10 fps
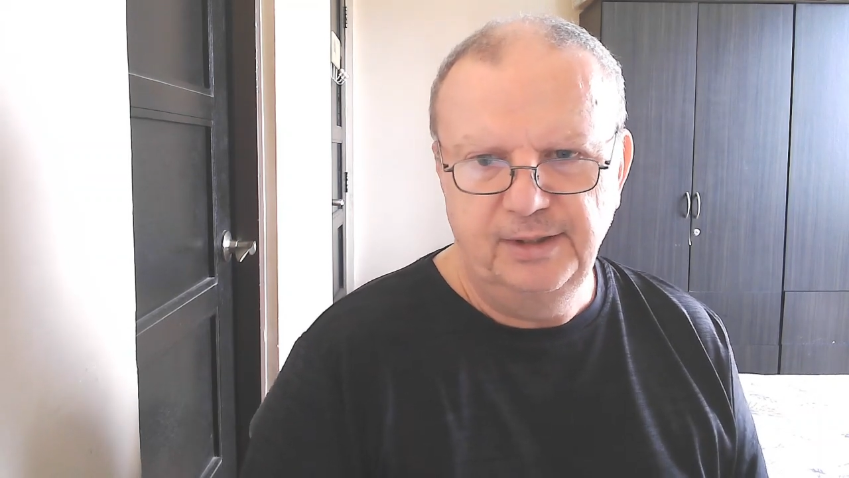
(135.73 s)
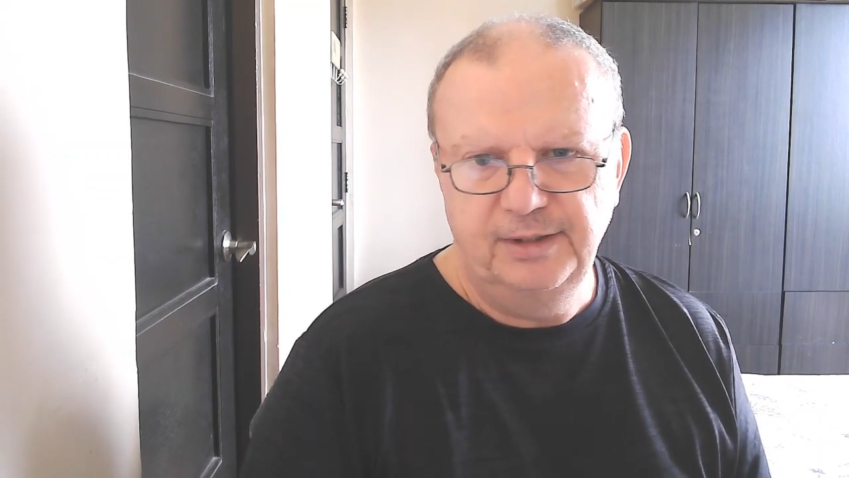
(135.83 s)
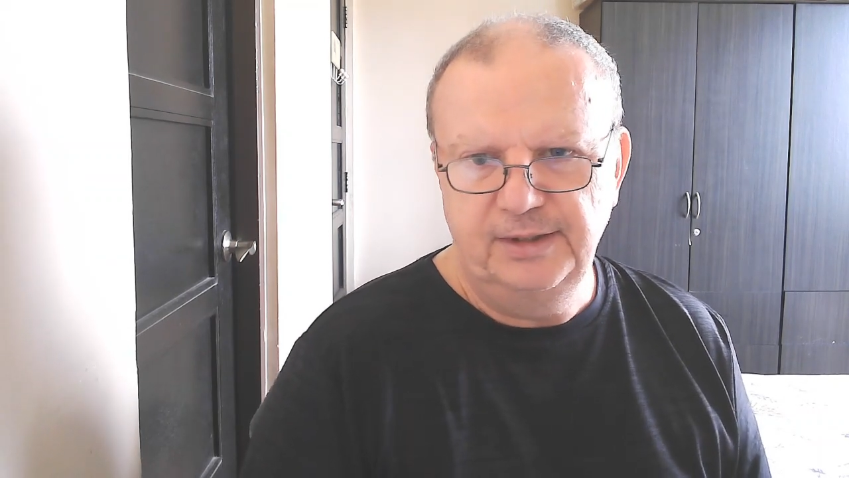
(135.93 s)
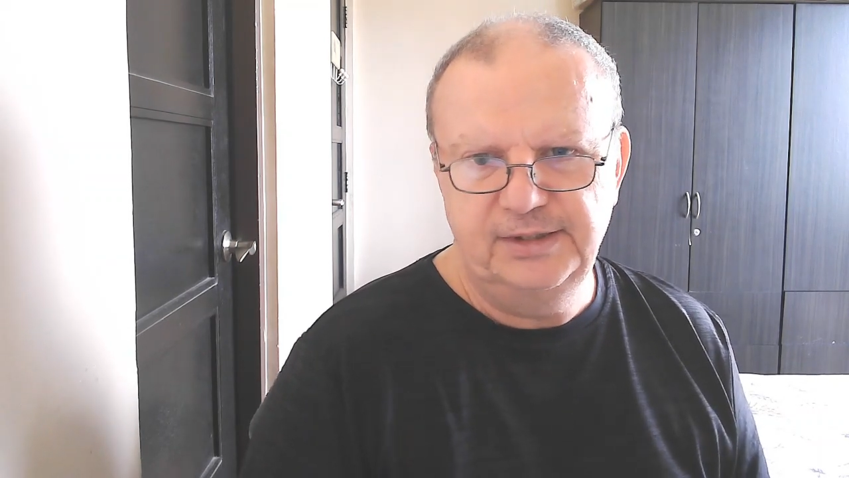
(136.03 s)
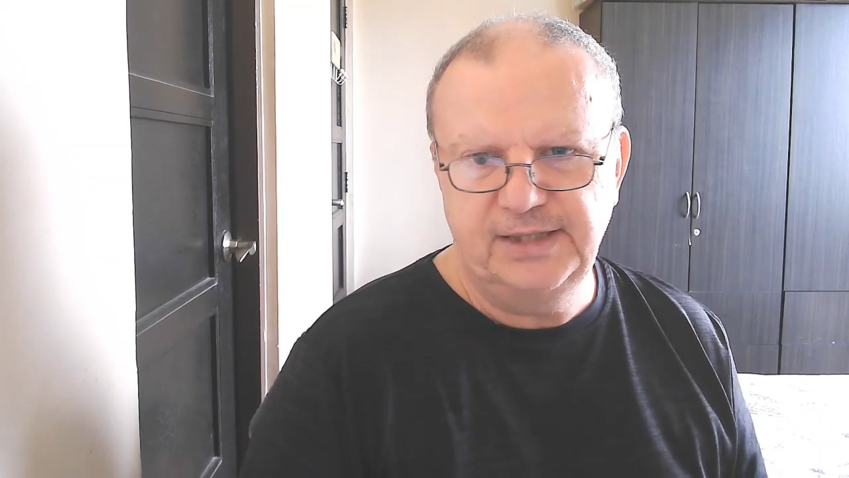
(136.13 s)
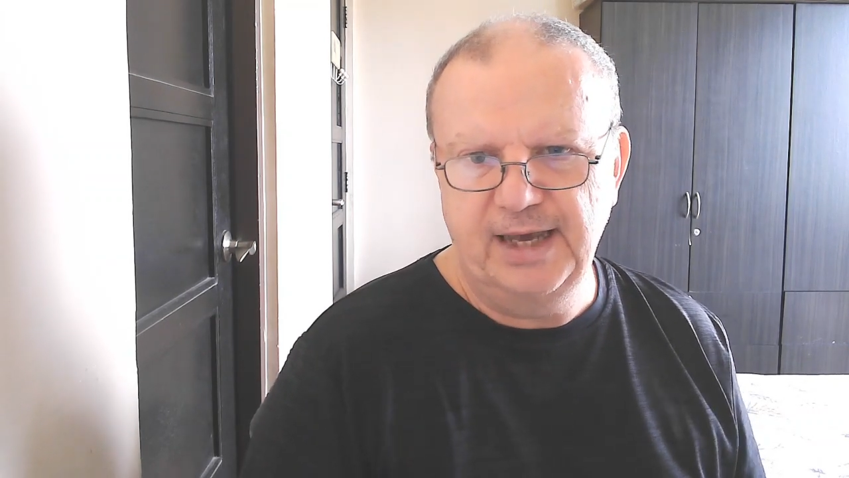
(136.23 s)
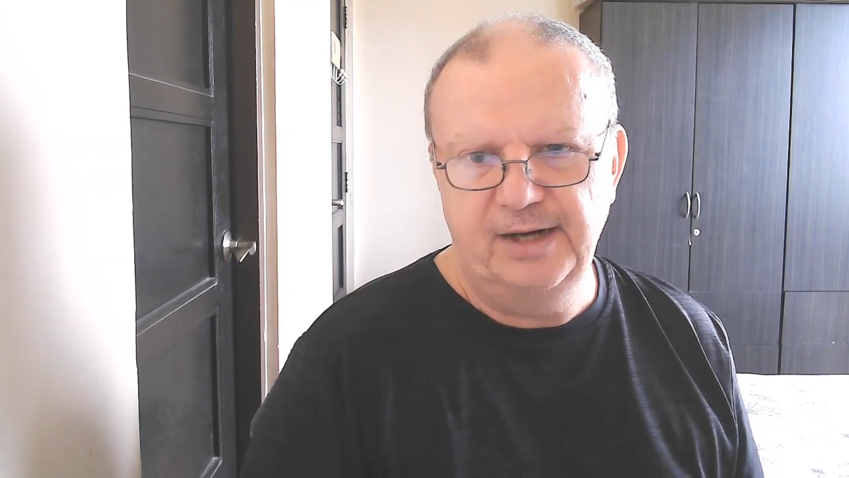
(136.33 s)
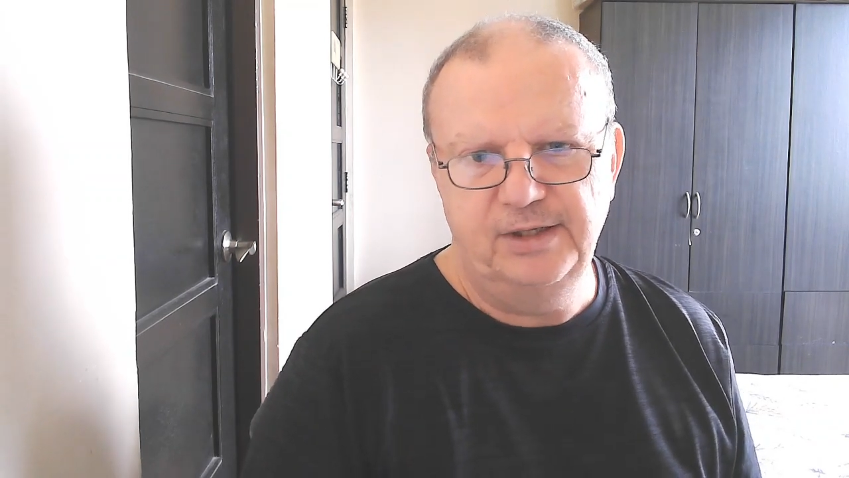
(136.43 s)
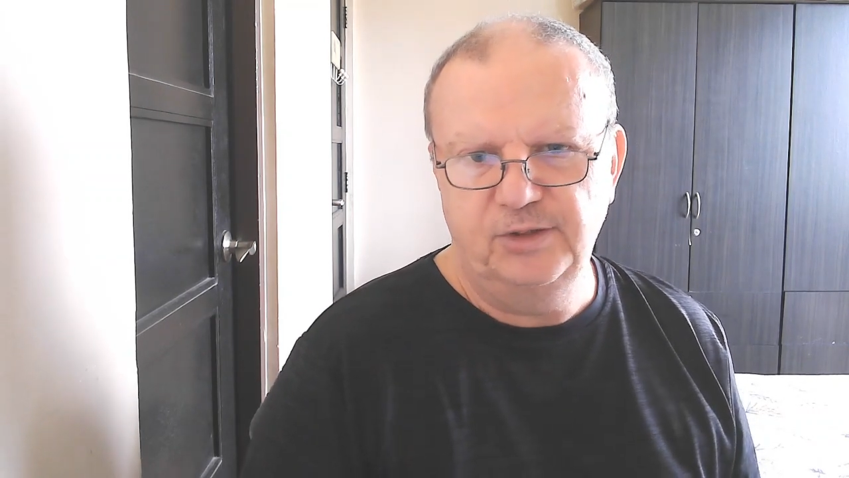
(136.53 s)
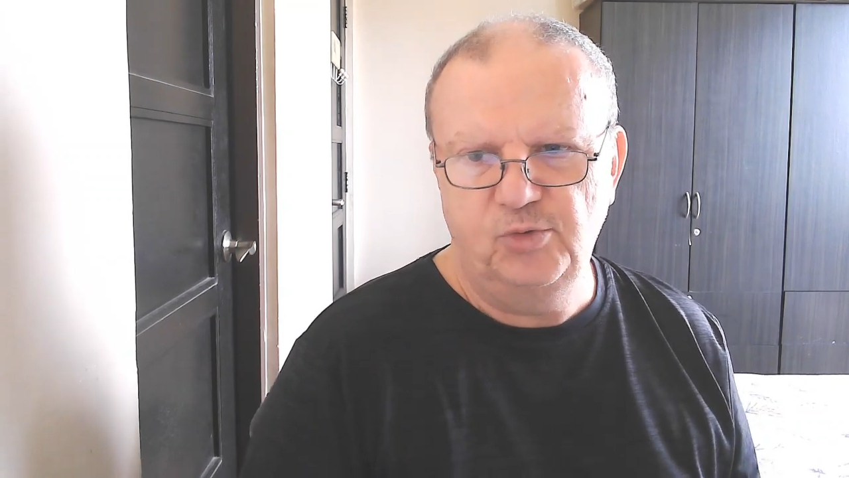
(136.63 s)
he's got
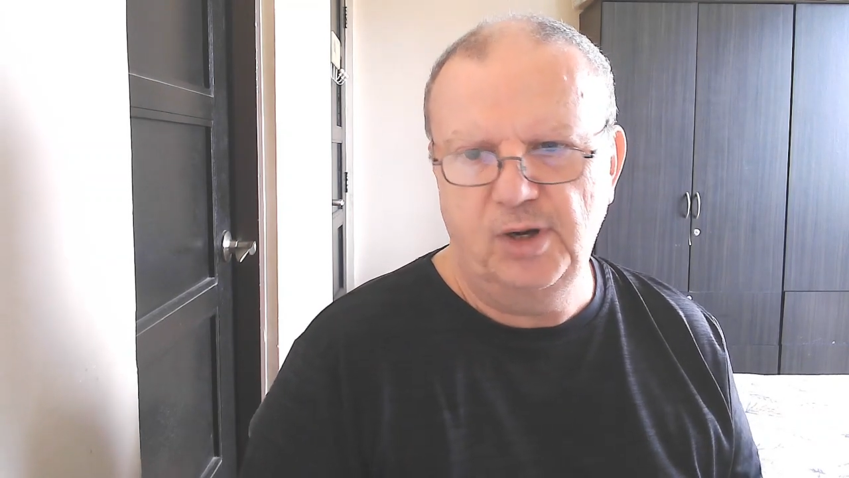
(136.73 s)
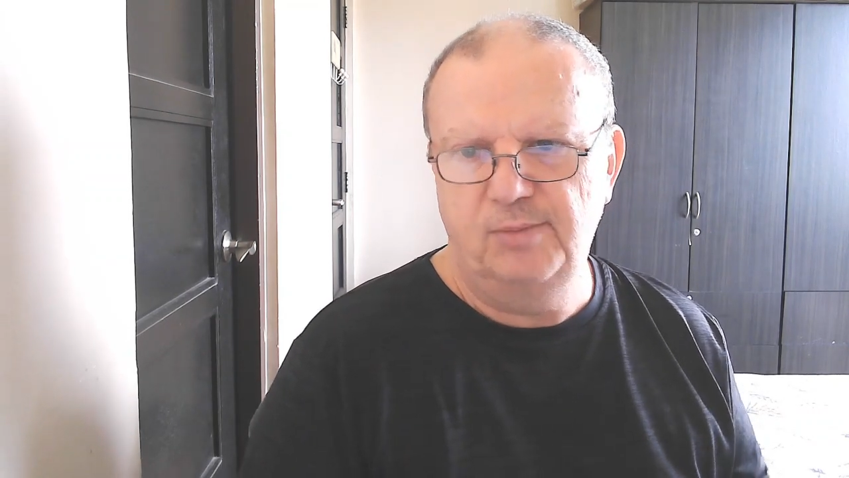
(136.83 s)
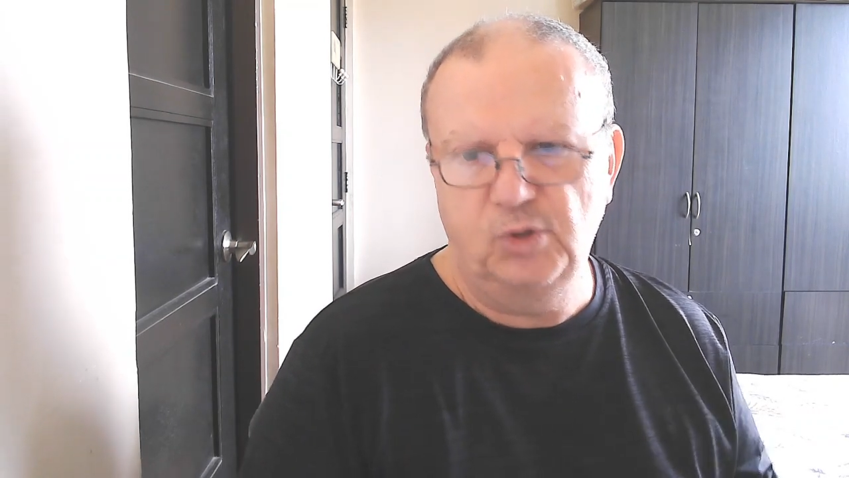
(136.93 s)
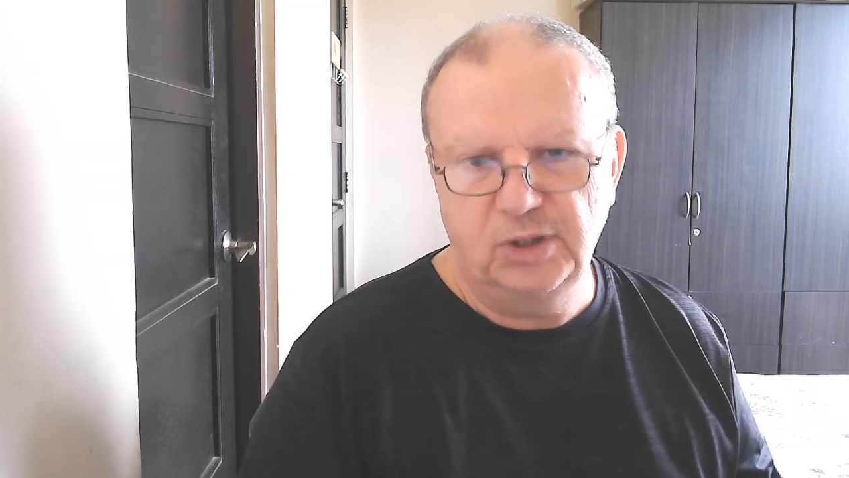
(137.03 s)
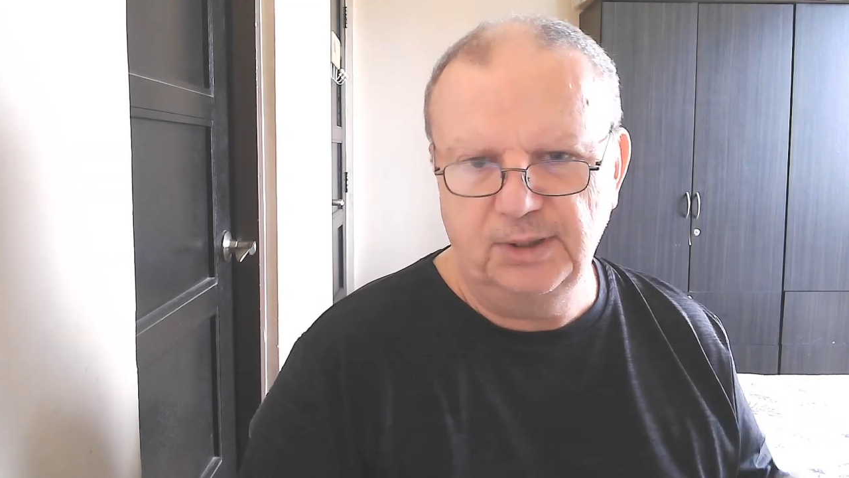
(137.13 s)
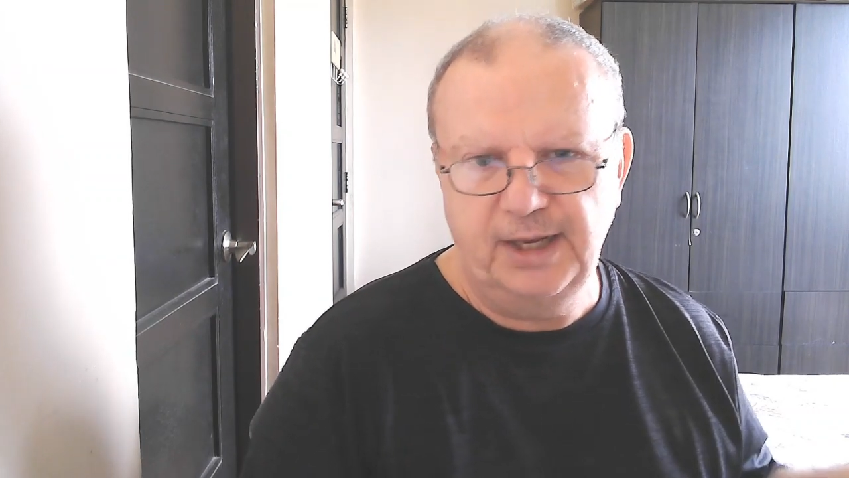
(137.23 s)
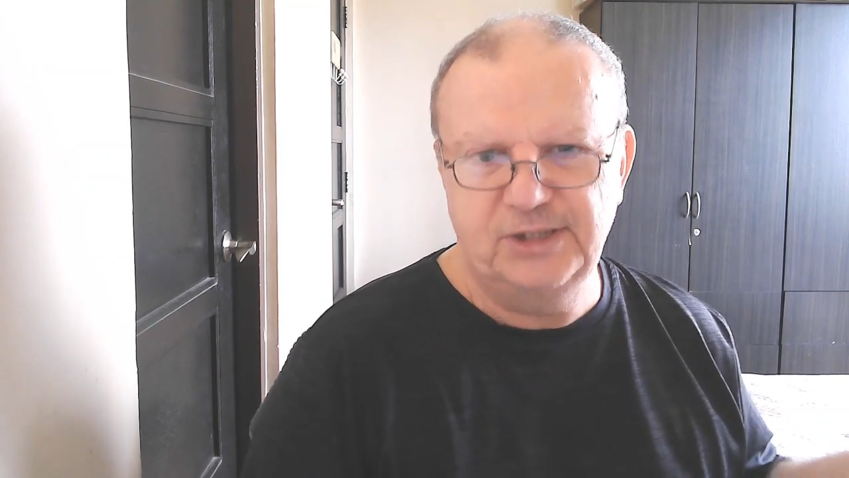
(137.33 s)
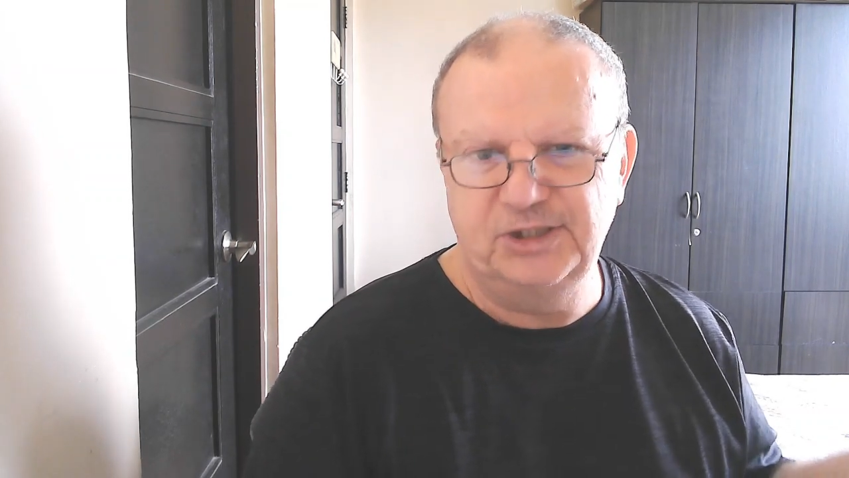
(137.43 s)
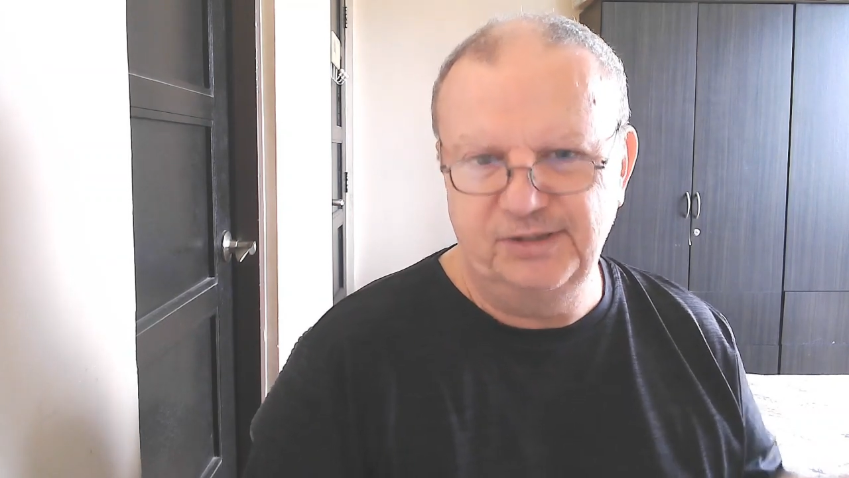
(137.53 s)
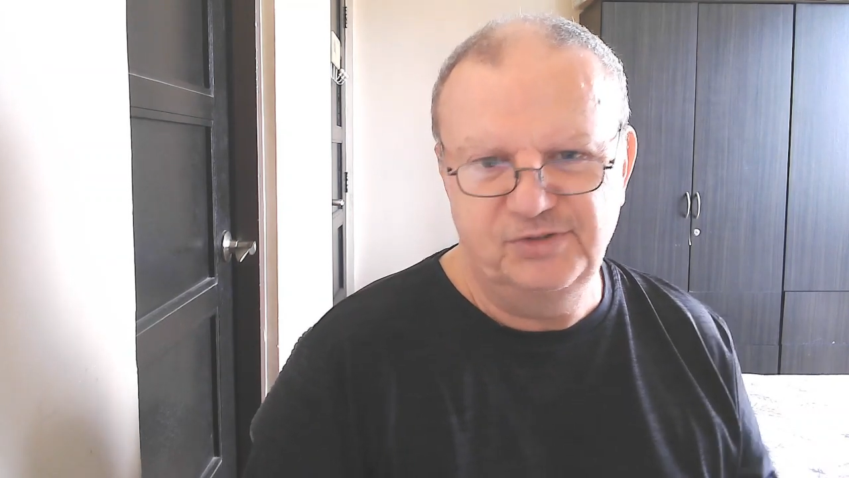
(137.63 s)
an incredible
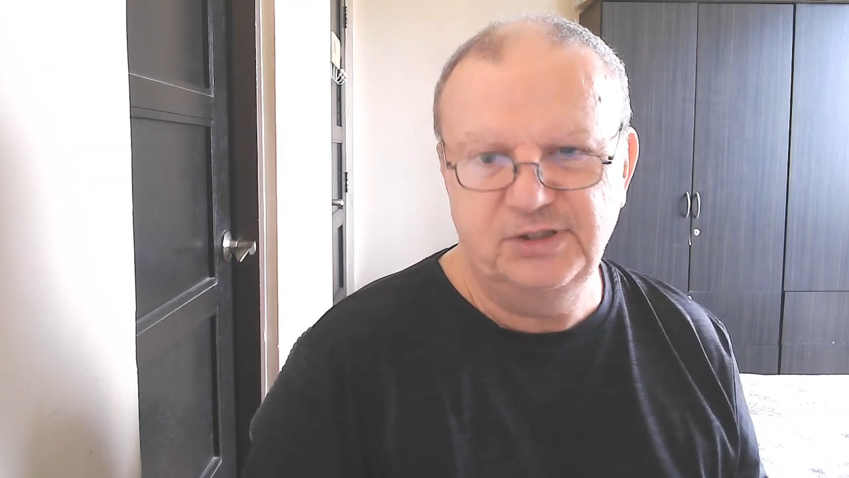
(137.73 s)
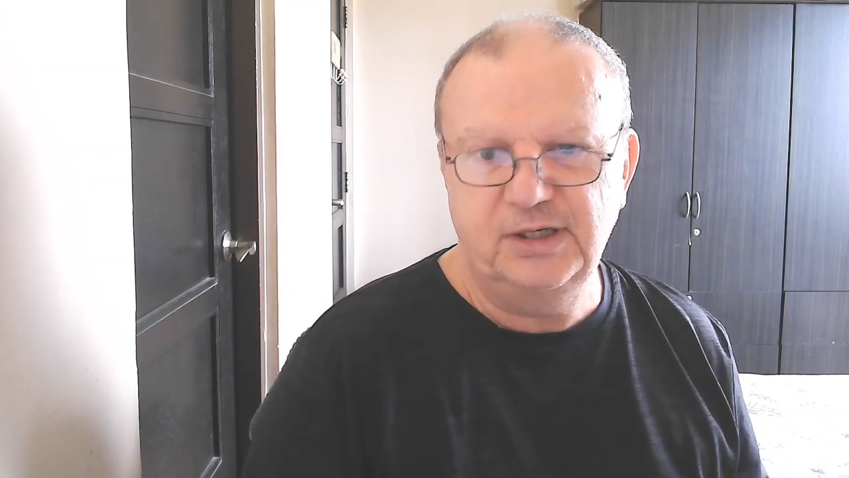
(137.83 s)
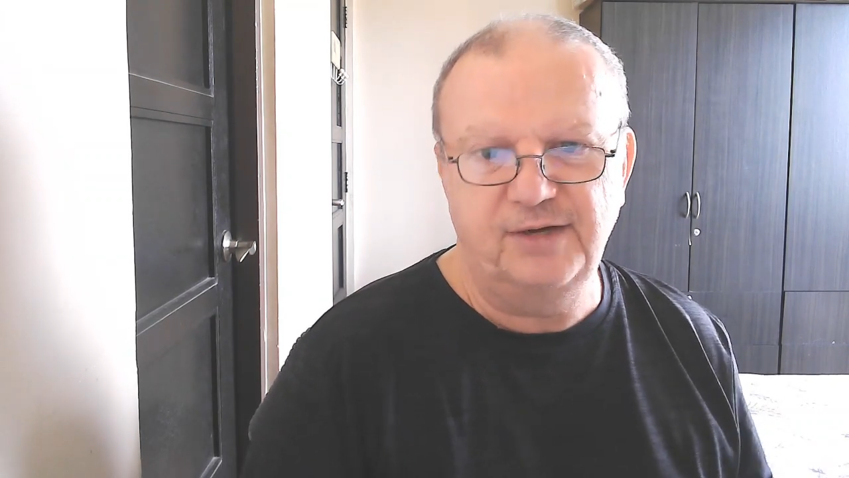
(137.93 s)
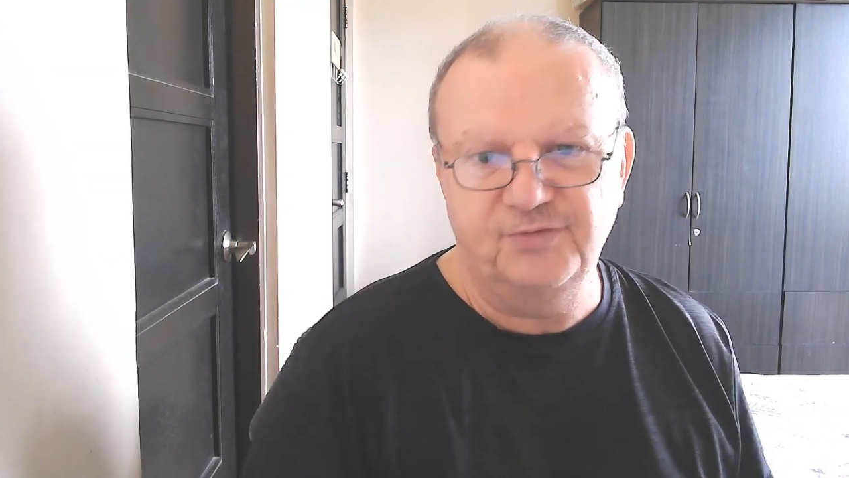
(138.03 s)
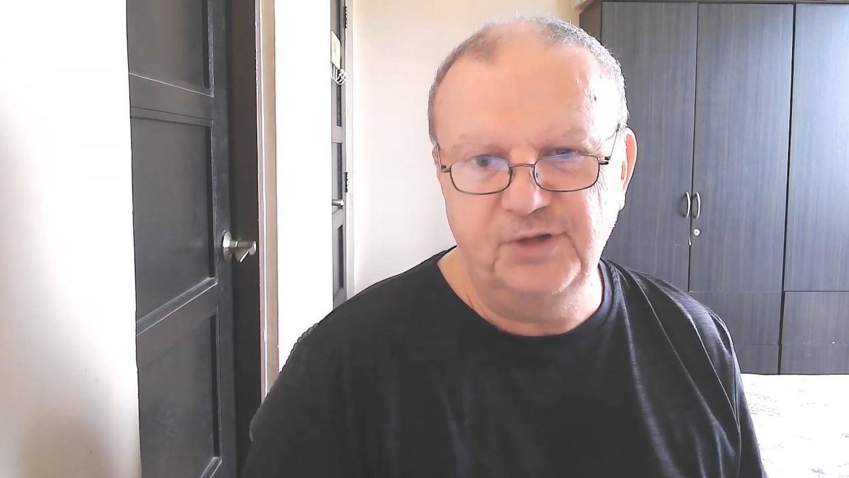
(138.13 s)
collection of stuff.